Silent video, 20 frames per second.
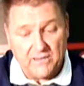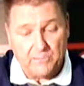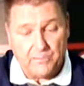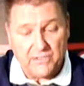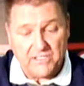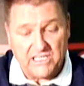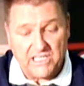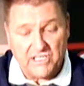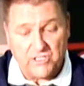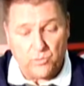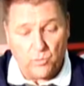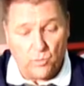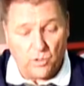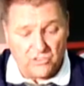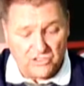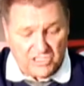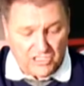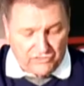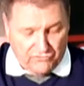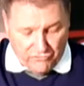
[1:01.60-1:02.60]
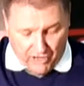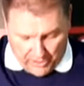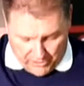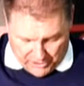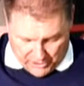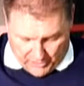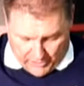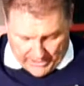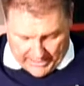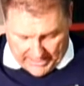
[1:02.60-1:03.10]
it in position once it's
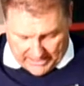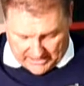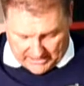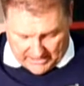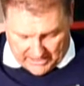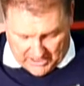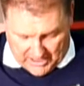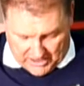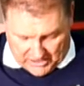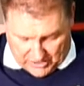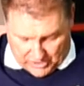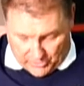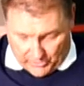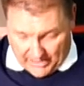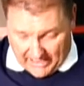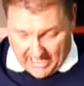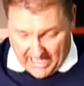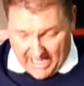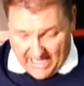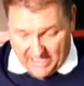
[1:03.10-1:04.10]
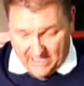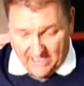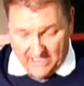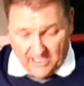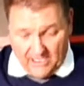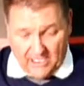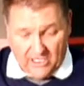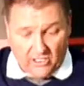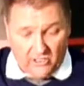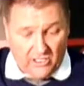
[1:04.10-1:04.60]
round your waist. So again,
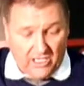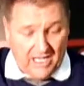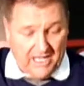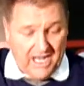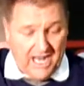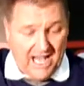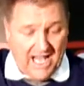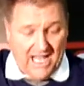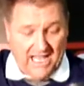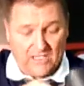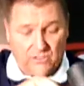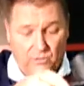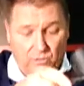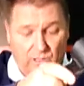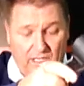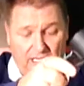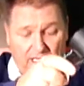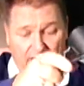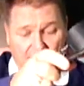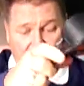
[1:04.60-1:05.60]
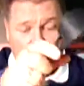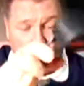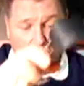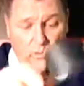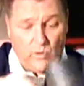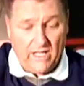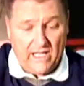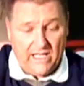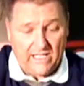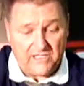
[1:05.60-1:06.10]
you know, a nice way
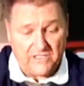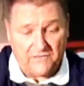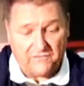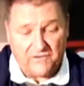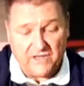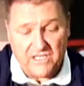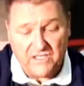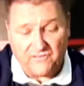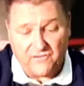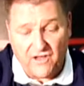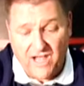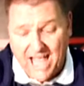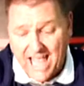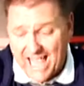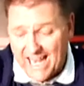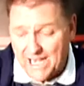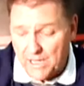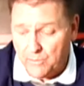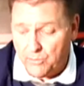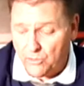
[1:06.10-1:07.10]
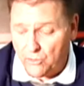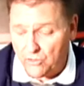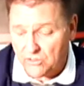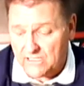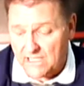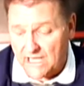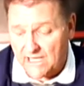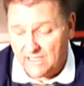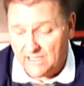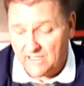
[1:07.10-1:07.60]
to fish for any
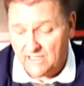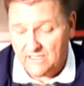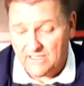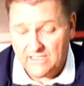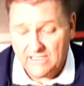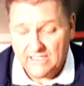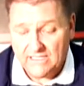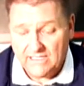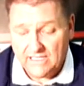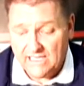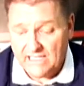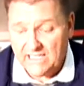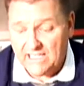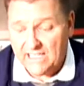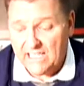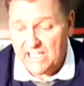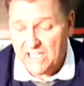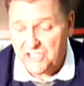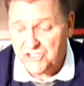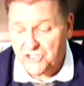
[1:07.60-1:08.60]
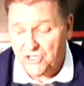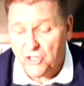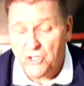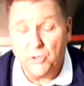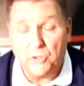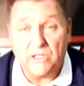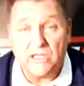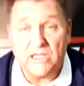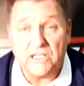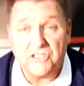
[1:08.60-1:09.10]
boat angler in case you
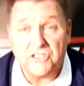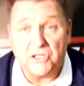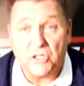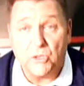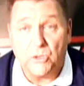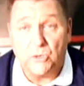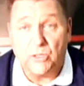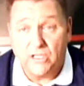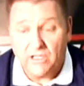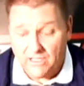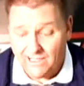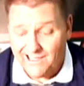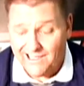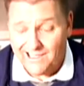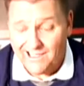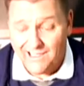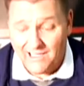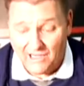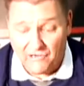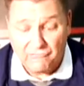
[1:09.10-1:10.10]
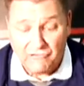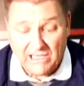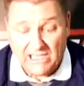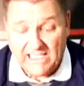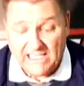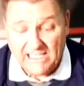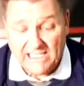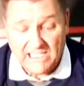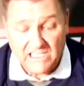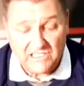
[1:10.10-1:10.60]
hook into a
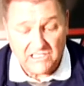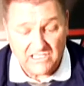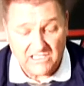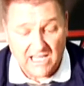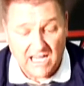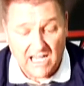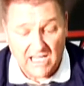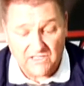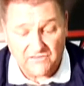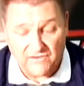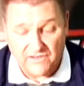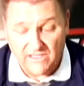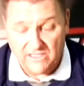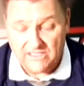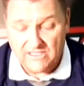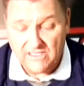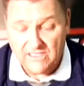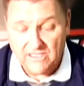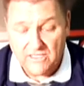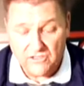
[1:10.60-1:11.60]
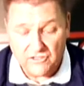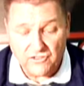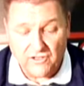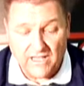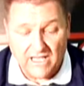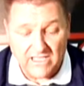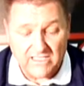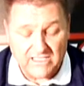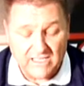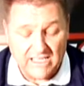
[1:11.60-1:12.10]
really decent size fit.
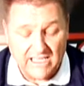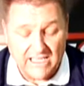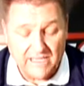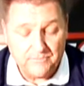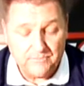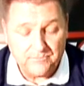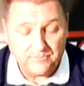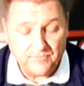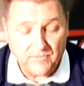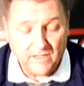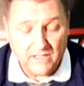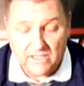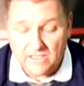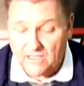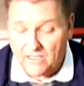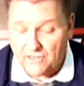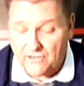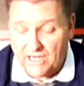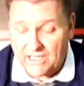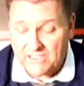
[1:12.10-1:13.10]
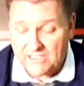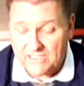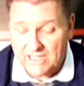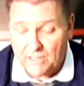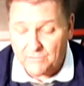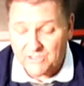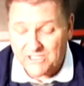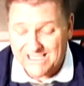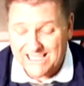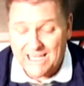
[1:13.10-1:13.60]
So that's the
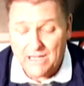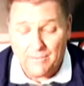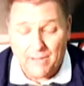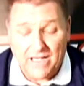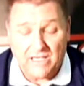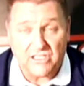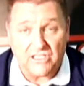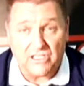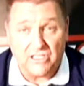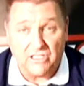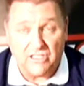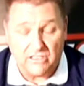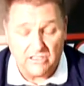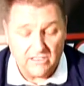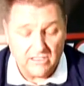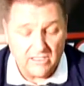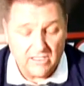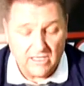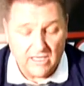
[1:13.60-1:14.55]
Grandeslam Seamaster